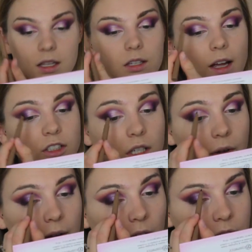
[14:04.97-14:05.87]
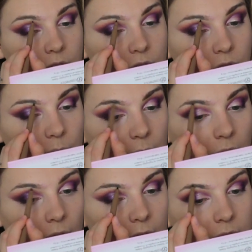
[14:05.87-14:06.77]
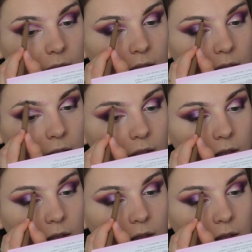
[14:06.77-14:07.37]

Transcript: These are actually going on super nice.